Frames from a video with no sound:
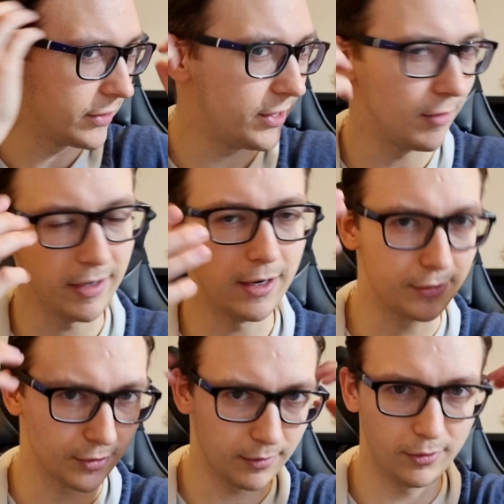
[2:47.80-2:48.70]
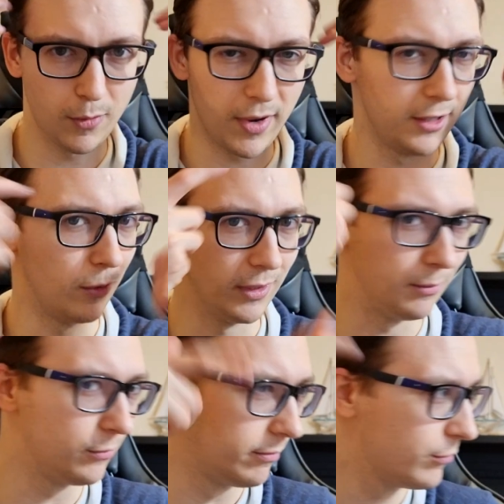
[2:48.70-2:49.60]
see right now, so don't bother what
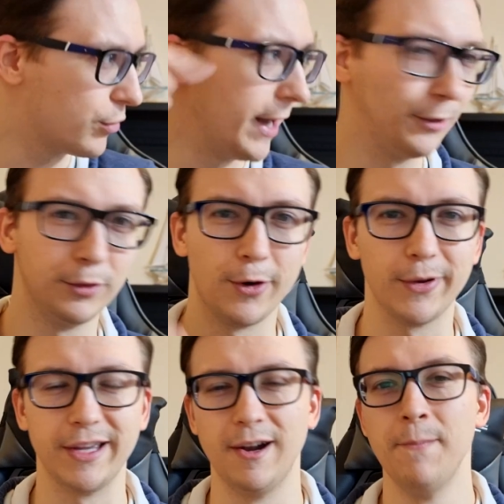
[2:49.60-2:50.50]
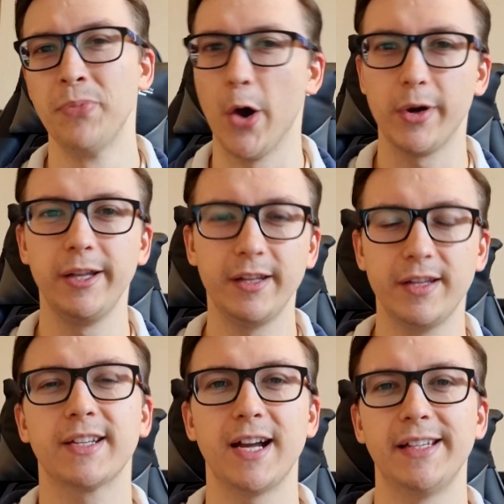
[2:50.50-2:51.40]
I'm trying to draw here. I already
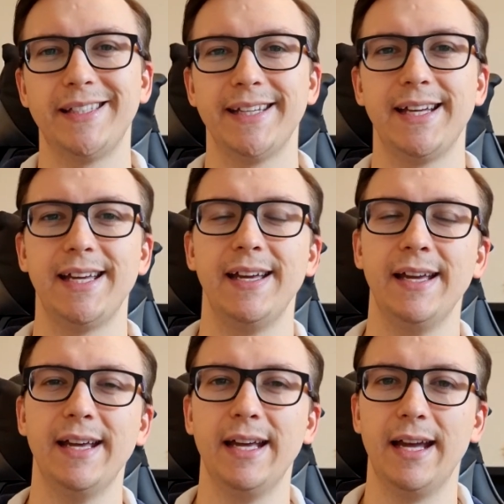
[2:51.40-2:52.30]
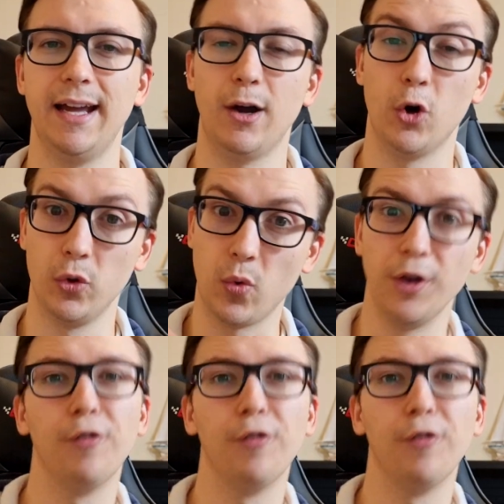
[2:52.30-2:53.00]
discussed on one